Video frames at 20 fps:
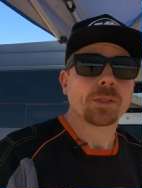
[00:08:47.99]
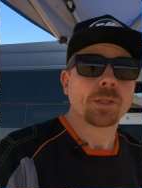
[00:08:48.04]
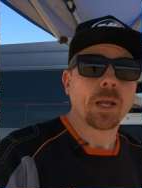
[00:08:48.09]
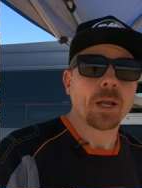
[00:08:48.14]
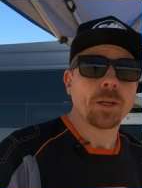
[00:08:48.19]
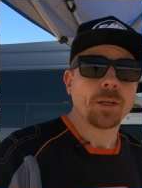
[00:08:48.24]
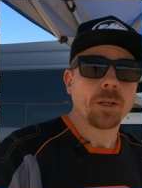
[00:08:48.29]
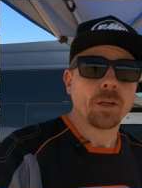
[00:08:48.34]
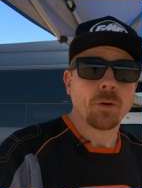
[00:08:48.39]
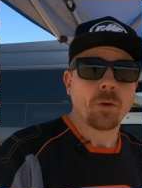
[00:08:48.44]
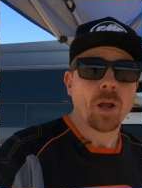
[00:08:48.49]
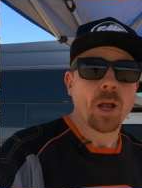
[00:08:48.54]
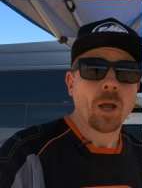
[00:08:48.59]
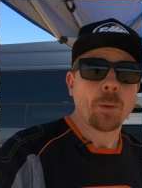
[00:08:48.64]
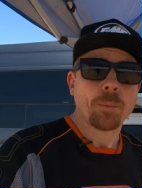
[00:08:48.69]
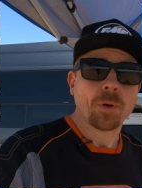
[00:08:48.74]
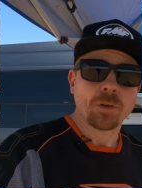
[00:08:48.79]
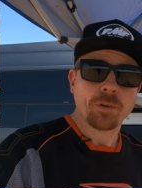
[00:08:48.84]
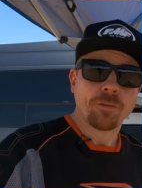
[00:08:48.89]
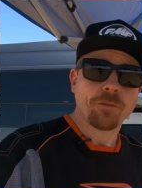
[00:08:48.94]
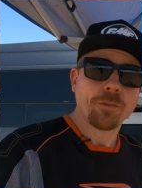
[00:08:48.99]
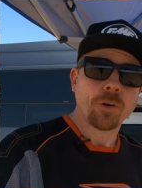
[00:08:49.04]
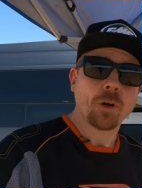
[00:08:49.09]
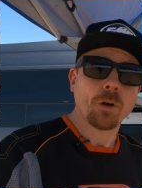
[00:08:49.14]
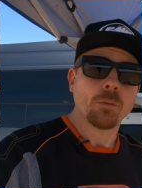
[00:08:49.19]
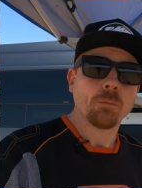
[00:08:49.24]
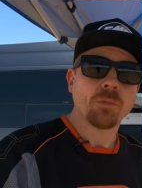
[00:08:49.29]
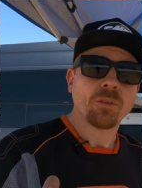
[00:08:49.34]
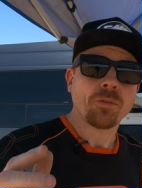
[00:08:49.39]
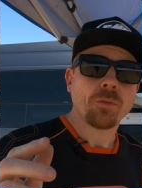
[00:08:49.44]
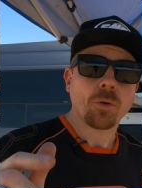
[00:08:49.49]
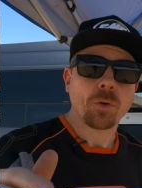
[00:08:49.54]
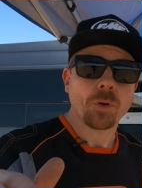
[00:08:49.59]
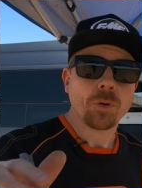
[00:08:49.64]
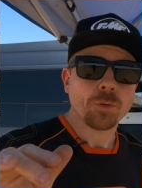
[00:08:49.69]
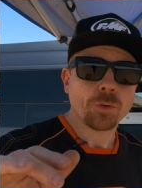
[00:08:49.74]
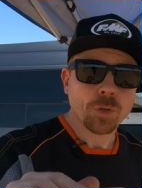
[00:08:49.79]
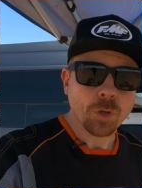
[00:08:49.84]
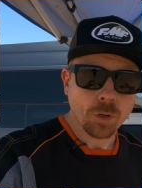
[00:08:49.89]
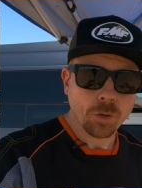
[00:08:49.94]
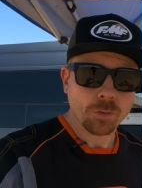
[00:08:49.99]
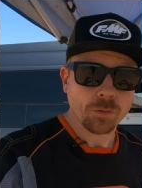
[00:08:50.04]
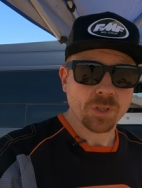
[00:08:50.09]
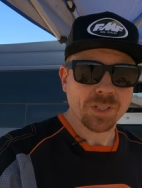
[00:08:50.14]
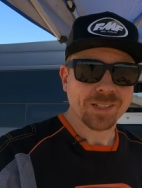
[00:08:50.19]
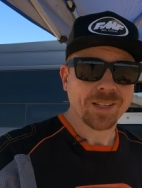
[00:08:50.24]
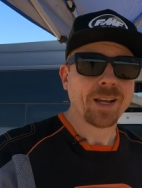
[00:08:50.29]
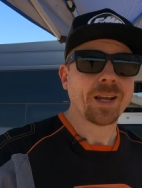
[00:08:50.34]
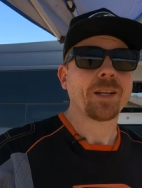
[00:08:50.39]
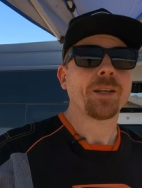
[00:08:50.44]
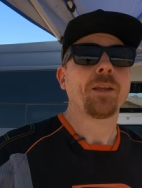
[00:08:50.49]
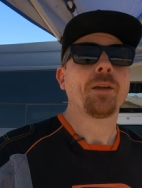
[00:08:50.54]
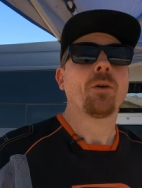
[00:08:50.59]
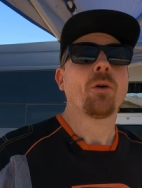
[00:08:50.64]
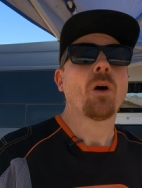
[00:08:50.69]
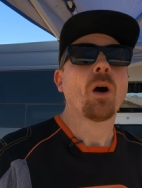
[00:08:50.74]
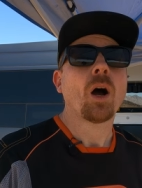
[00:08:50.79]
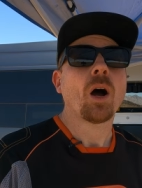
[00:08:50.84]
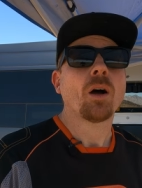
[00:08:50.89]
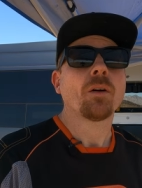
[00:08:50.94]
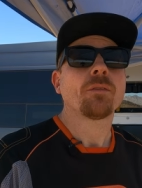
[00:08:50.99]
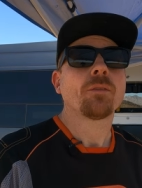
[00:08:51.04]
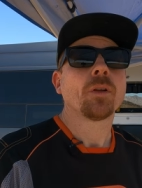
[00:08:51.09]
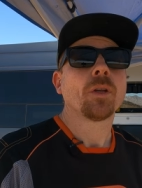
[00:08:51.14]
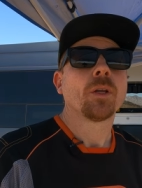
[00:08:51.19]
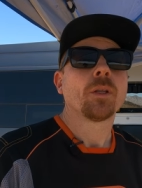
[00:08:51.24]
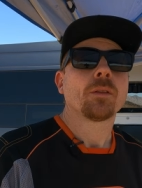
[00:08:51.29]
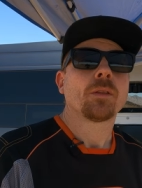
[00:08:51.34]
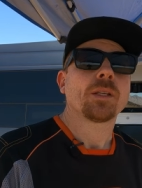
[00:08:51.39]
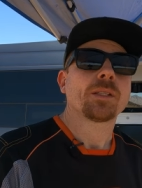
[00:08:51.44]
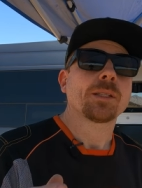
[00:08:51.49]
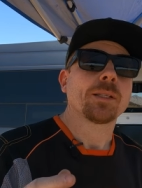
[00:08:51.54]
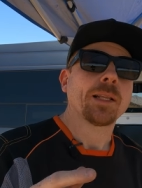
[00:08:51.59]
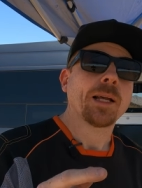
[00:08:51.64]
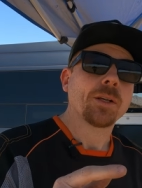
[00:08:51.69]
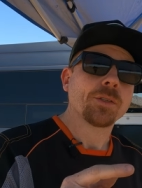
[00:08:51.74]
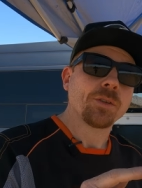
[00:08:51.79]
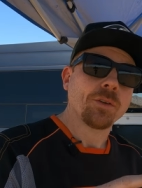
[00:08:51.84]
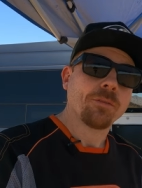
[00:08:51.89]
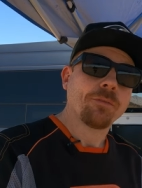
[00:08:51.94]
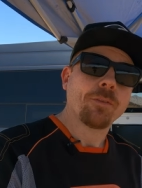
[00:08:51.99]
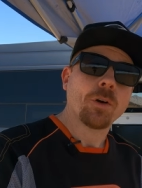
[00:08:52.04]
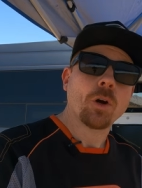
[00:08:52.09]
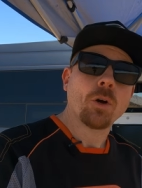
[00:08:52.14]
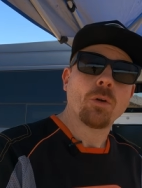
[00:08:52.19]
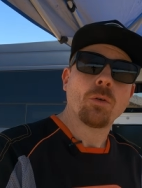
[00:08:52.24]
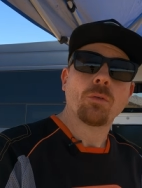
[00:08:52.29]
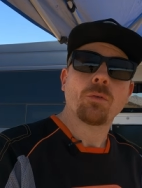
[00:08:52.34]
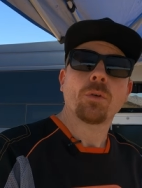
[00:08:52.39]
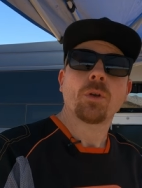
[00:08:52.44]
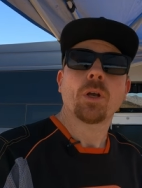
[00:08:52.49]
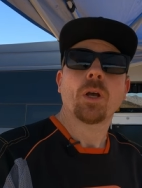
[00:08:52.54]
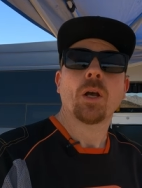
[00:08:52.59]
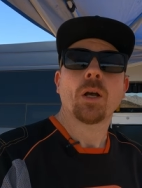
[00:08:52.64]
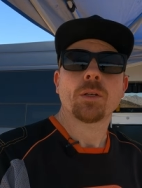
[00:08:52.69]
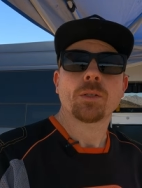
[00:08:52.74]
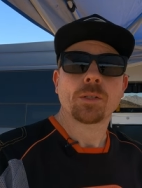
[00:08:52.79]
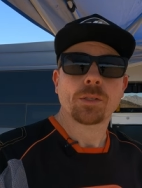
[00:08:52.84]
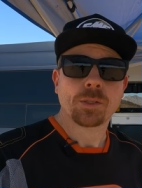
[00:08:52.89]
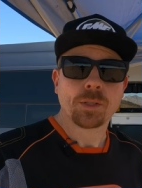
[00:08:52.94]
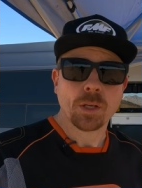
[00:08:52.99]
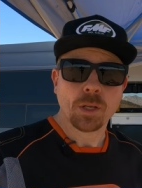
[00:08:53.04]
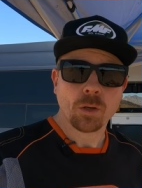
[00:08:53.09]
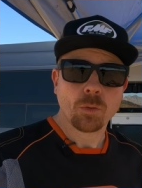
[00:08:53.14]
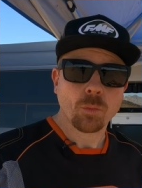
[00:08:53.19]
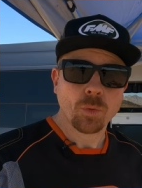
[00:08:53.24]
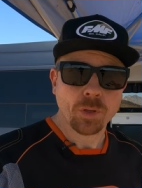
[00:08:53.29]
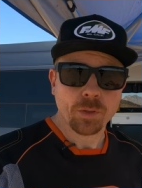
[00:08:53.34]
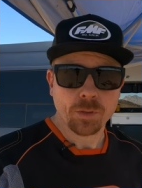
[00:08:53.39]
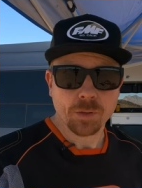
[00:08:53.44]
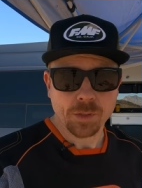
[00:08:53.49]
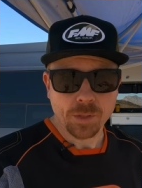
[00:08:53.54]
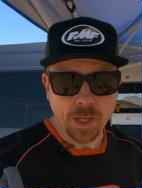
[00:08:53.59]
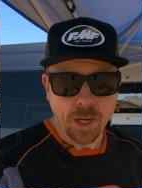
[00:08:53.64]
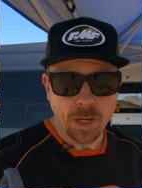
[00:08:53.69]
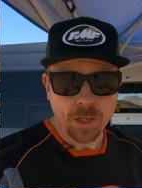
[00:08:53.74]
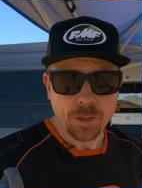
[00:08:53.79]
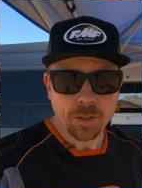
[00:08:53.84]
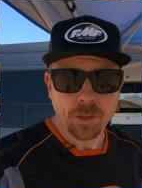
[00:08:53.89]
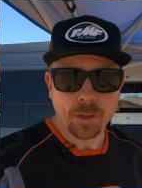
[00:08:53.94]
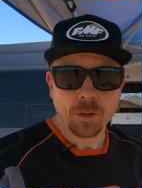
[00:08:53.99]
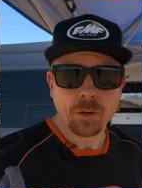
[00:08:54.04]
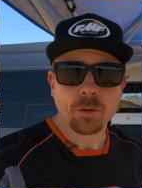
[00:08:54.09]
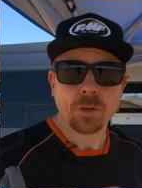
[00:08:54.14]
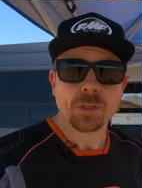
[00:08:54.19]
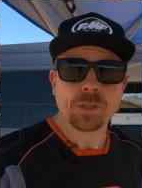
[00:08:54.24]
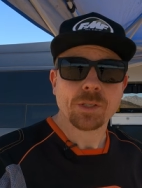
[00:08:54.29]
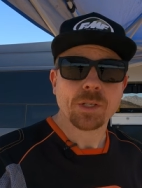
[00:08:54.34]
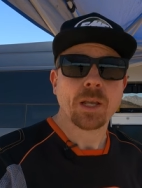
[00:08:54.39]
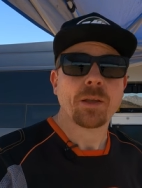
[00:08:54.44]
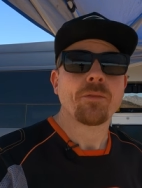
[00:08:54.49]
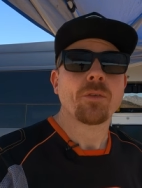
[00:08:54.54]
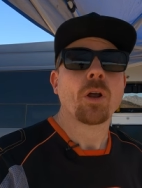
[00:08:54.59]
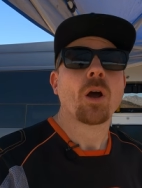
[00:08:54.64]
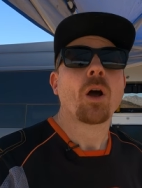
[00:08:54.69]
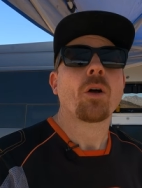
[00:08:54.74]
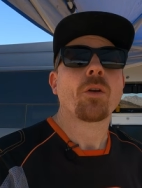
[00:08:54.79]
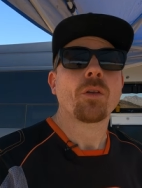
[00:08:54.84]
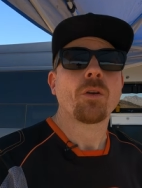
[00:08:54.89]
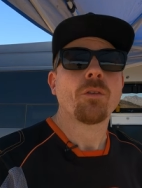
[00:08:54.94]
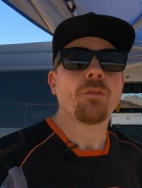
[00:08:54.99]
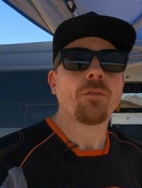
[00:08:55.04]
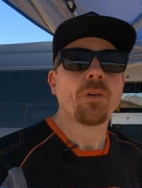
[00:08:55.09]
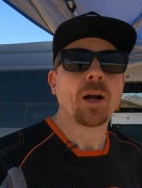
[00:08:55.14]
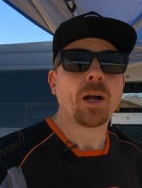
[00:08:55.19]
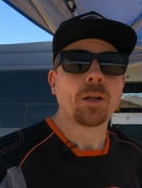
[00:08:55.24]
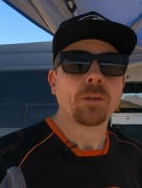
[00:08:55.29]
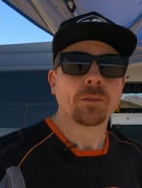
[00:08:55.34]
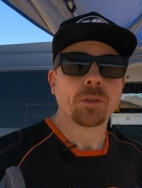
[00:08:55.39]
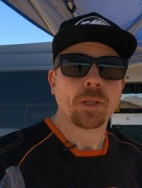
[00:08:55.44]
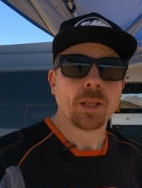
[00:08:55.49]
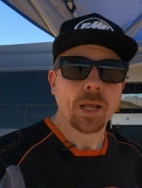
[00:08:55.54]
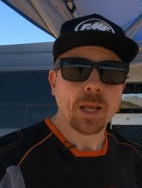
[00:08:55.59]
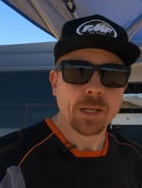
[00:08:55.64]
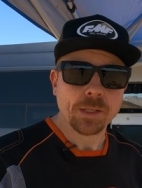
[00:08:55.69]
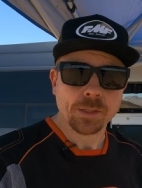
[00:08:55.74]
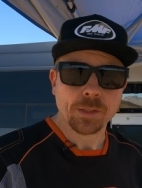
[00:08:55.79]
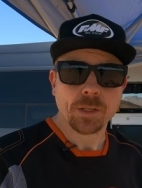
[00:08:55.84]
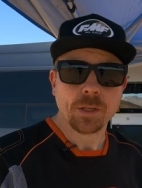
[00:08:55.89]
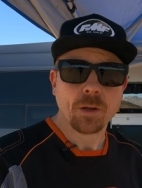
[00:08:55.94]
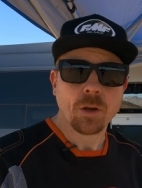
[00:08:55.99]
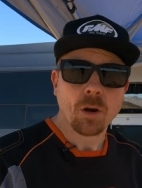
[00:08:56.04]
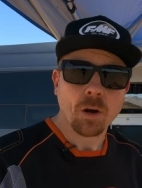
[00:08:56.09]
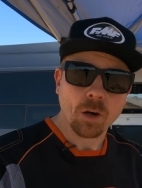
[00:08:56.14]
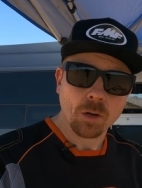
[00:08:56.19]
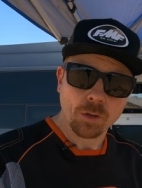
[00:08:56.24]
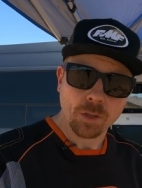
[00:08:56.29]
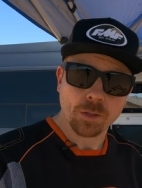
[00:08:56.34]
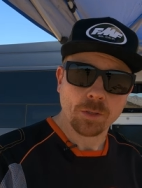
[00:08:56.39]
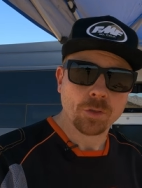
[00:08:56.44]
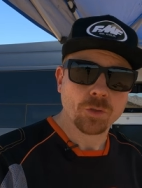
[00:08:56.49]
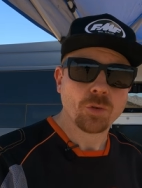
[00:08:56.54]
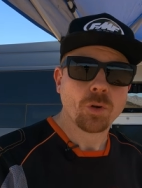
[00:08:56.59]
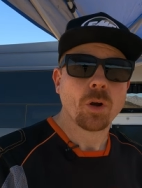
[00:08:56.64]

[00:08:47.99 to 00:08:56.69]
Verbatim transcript: the Skydio app on your phone before you turn the Skydio off. This allows your phone uh, to sync with the Skydio and save an audio file to the SD card in the